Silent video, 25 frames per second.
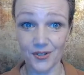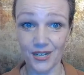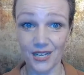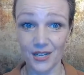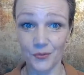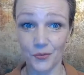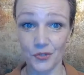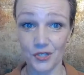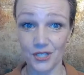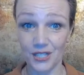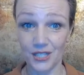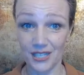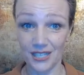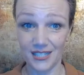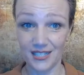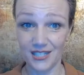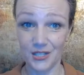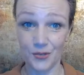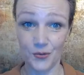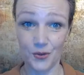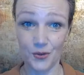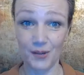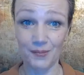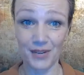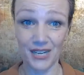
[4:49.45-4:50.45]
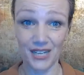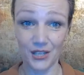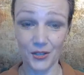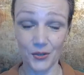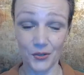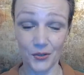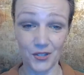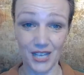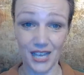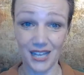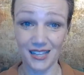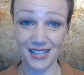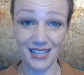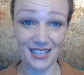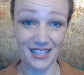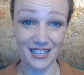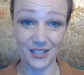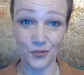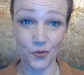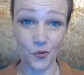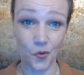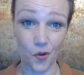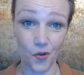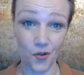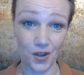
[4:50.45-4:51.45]
He was extremely good at
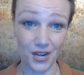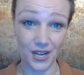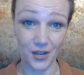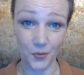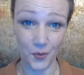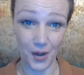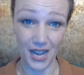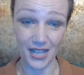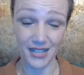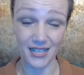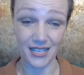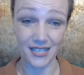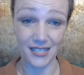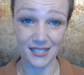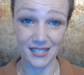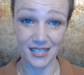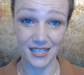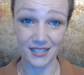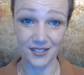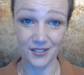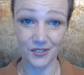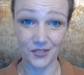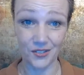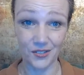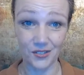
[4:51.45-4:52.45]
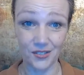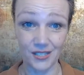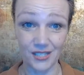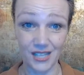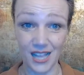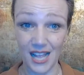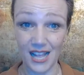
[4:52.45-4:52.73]
ignoring riding signals,